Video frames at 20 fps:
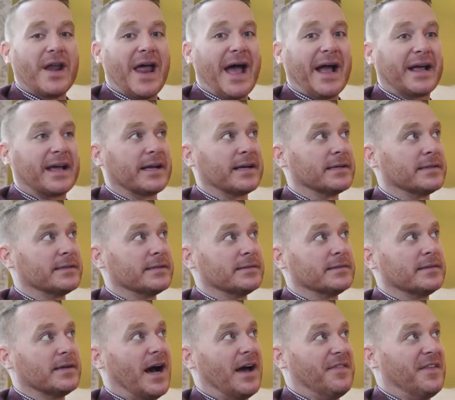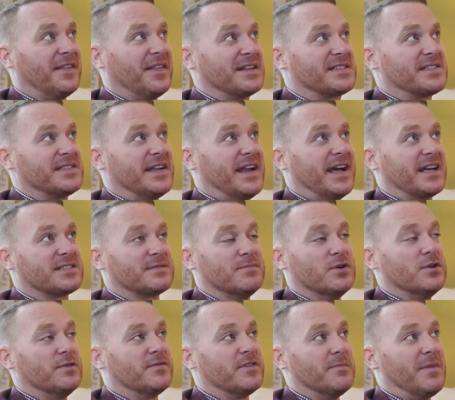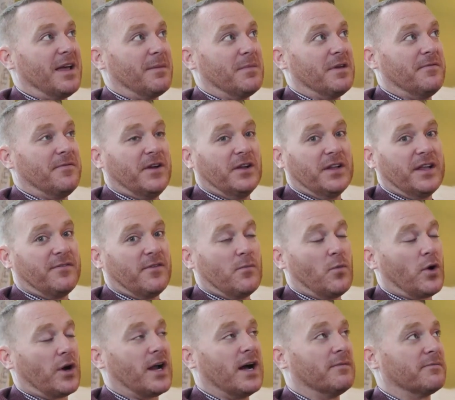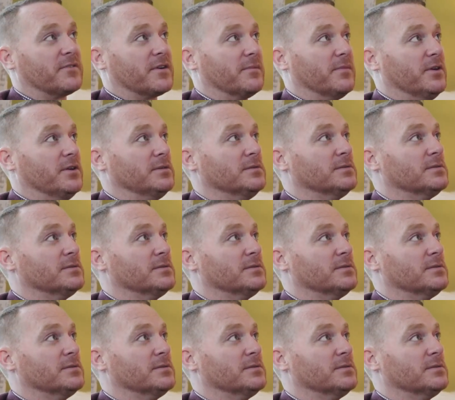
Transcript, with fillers: neck. I think that's the next move to make me feel even more comfortable.